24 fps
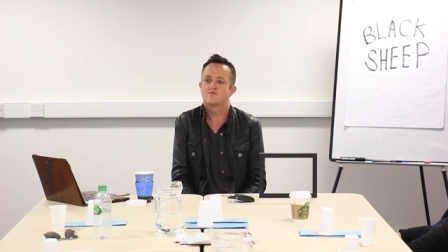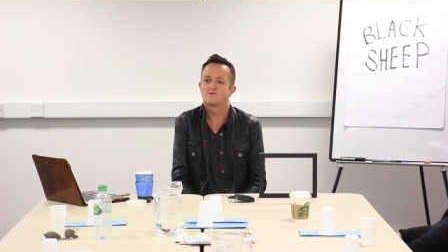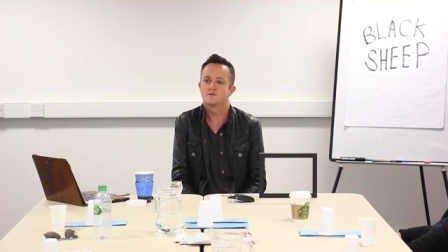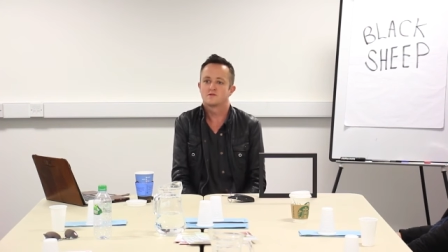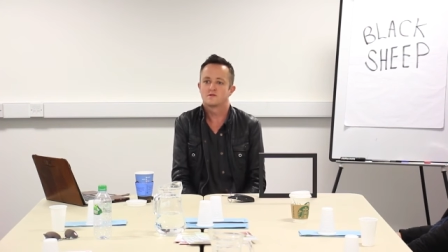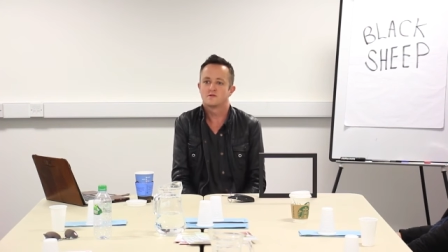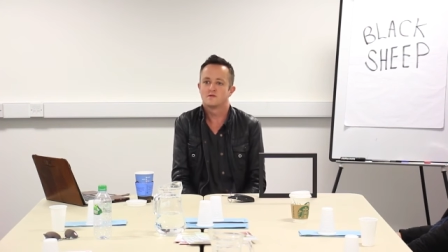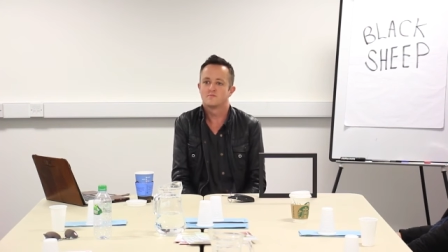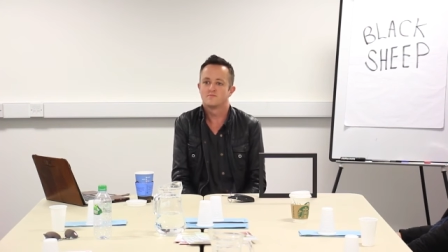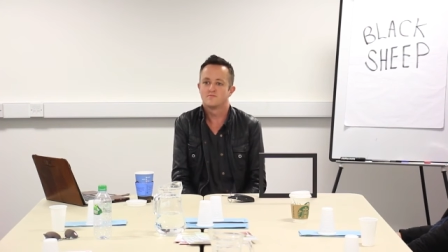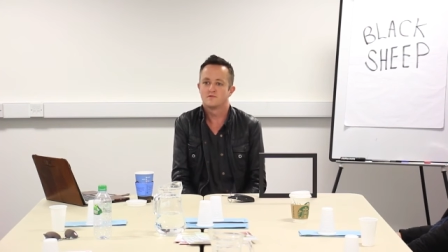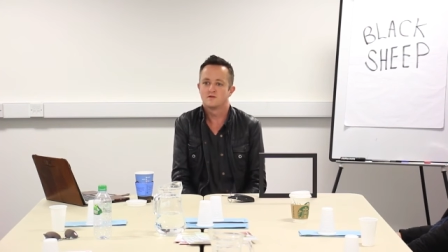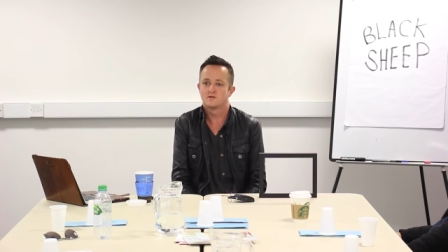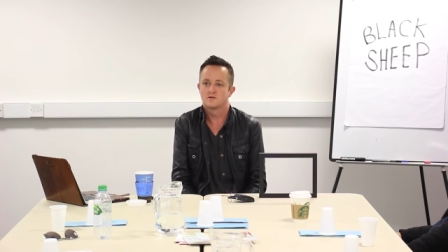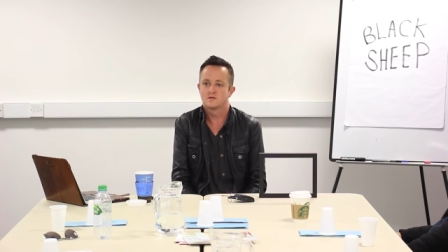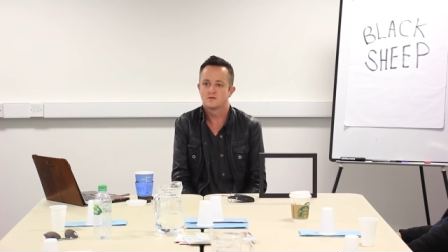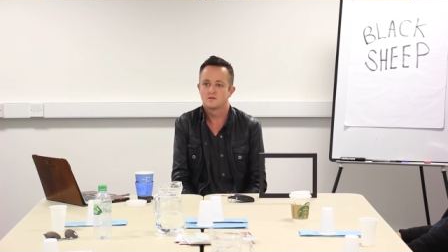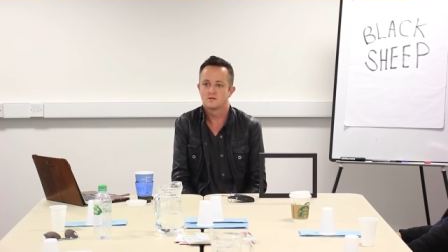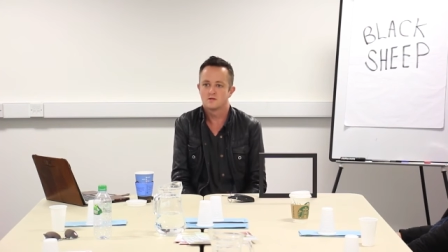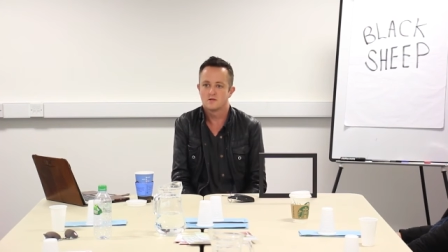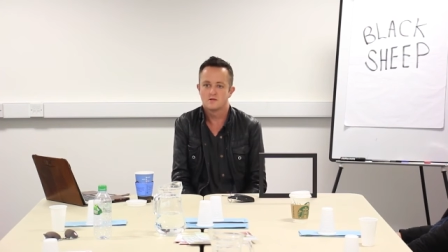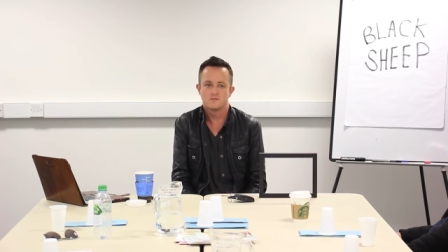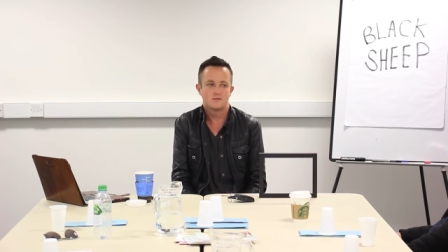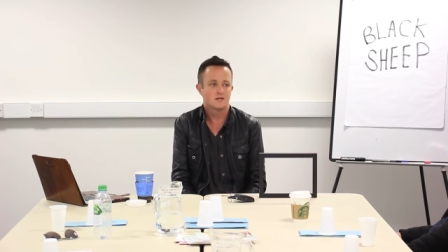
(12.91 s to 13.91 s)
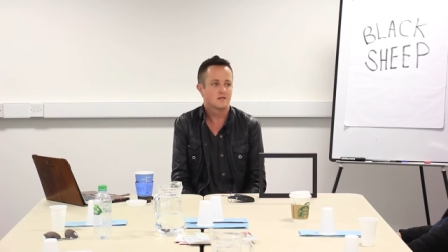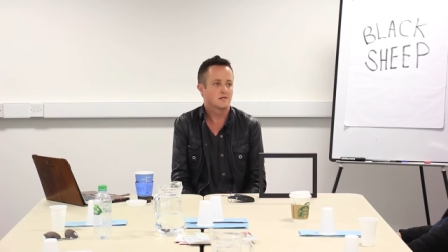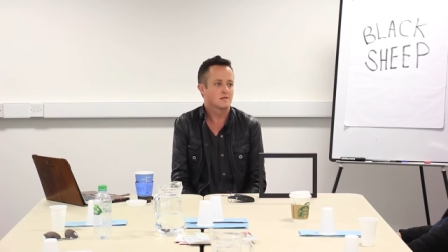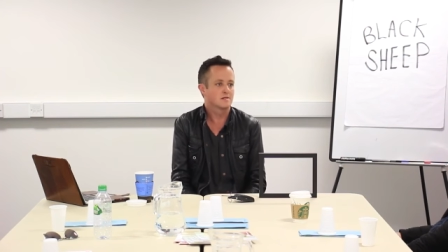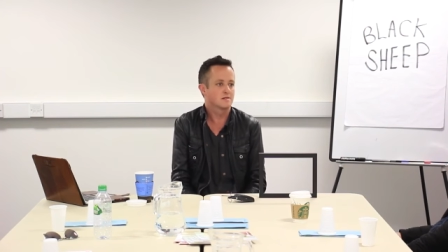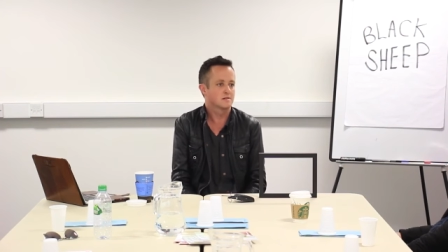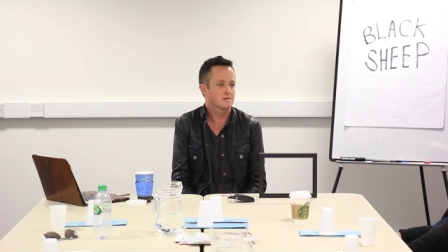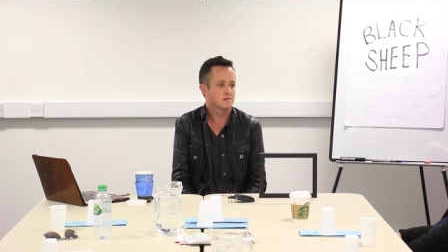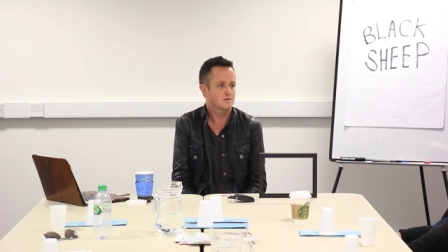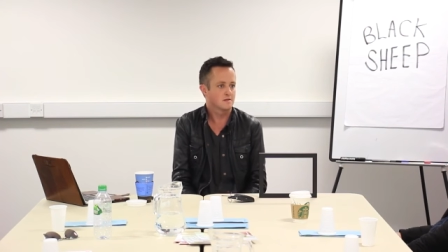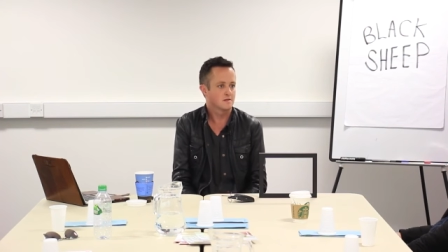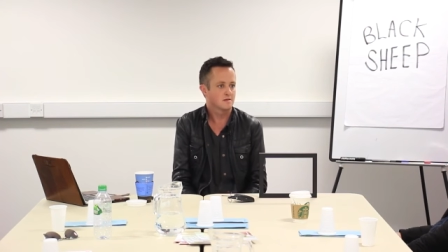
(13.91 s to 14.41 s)
obviously a British term, an
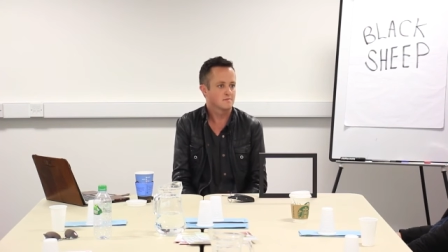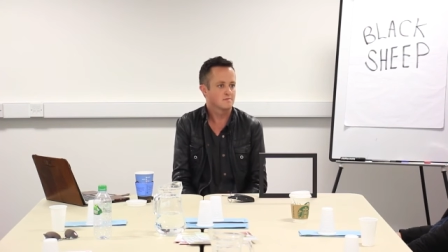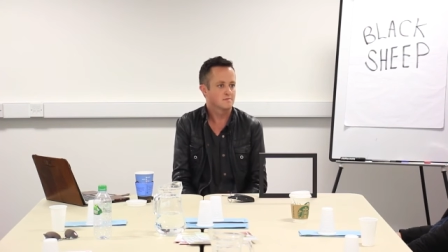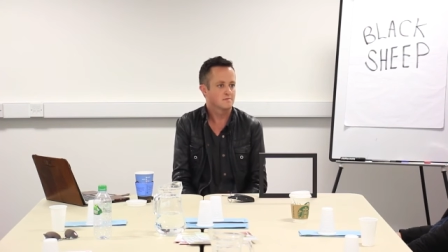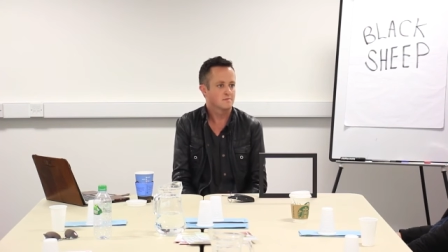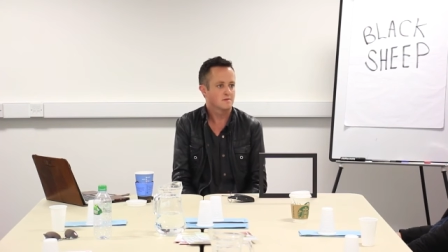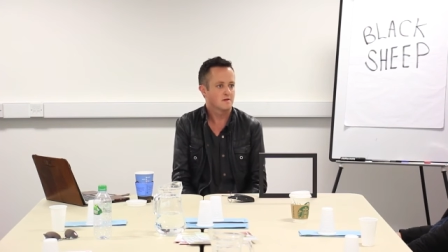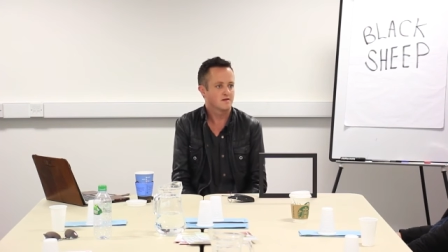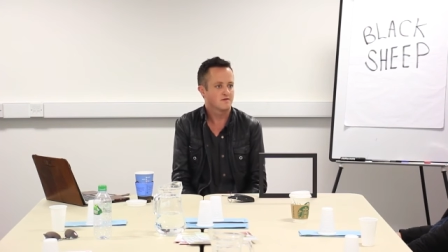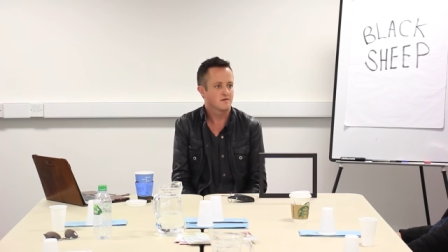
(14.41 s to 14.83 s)
English term.